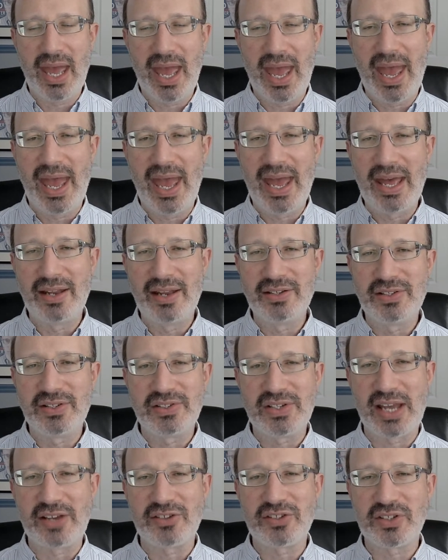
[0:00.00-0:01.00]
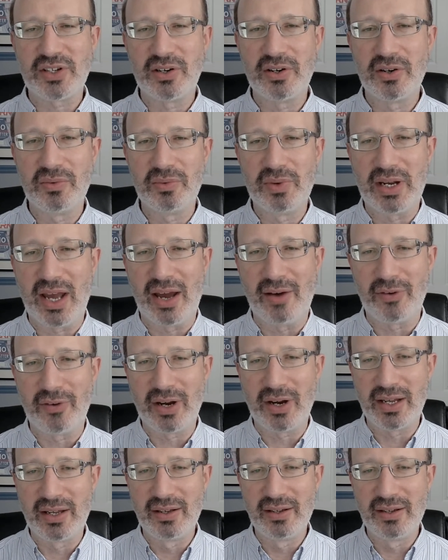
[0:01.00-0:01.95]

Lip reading: and disaster recovery.